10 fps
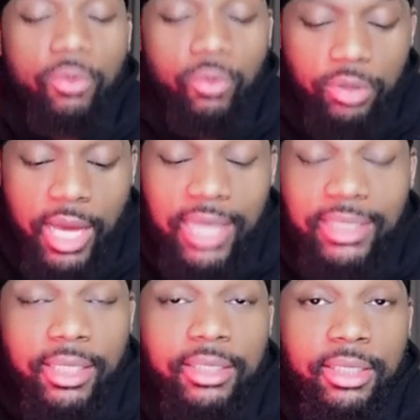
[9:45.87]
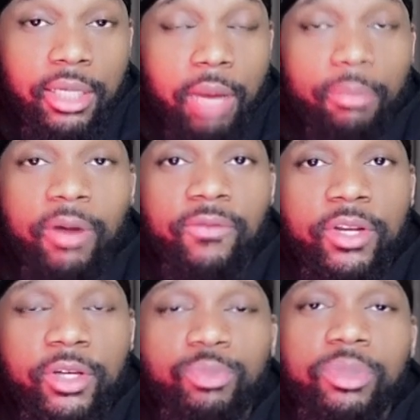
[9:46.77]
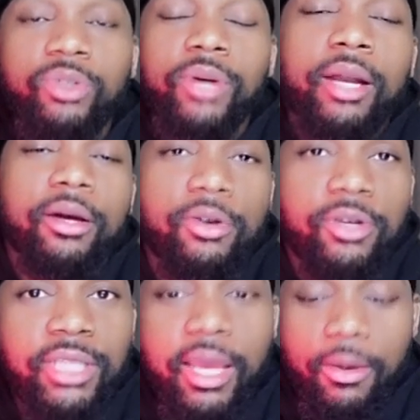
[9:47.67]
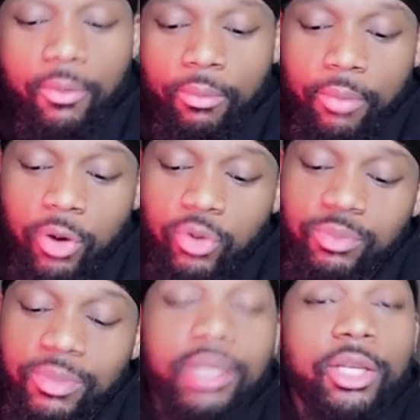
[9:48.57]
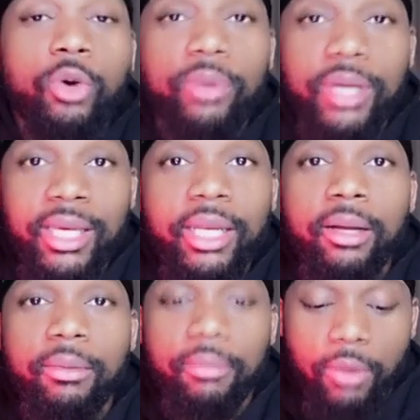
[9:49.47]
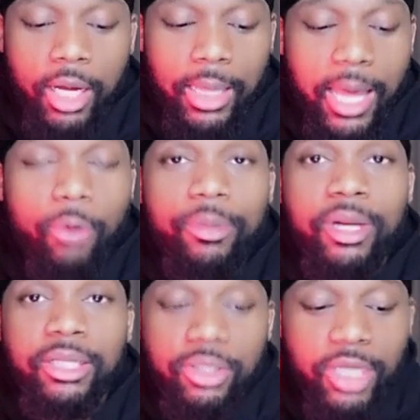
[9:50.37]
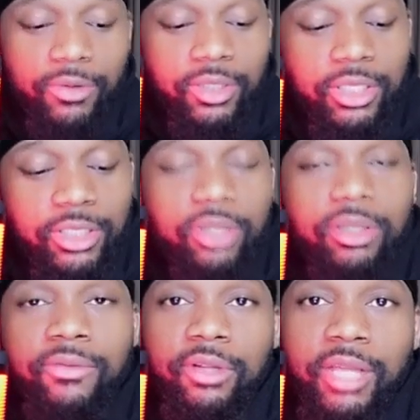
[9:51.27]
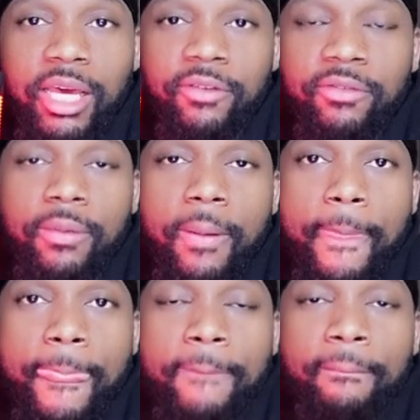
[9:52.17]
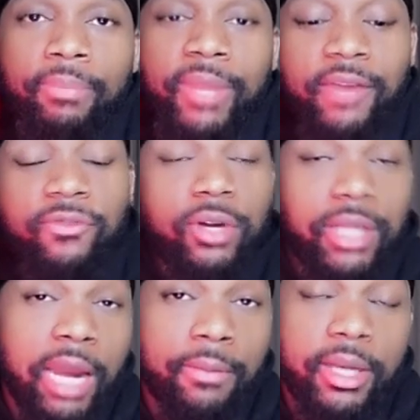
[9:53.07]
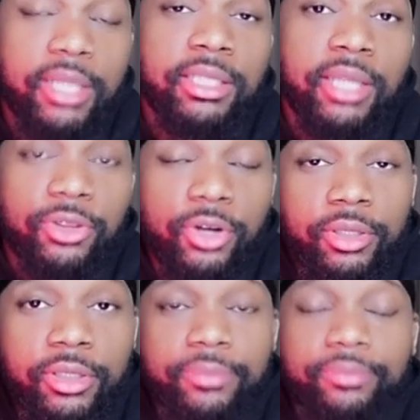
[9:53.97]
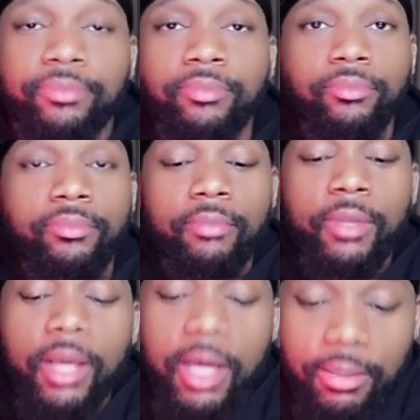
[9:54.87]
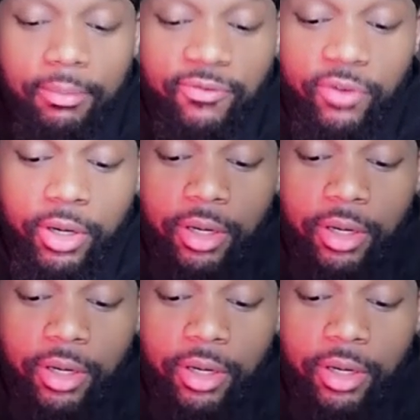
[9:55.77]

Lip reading: I say this in a couple of my videos, but you got to understand, most men don't get a lot of women until they reach a certain level of life. And for a lot of men, it's in their 30s. For